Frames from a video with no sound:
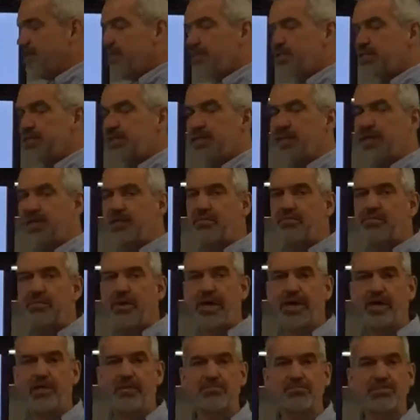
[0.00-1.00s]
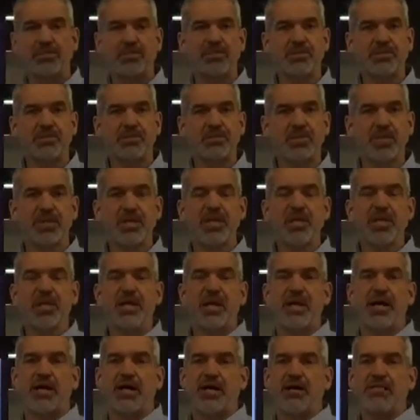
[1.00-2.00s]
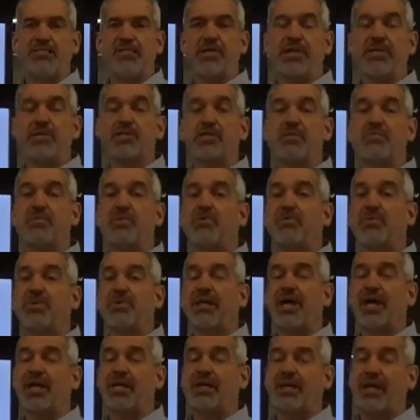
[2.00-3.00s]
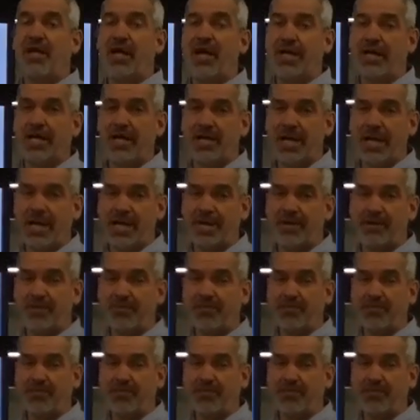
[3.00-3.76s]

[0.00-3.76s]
disconnect handle pulled, and someone will not lock it out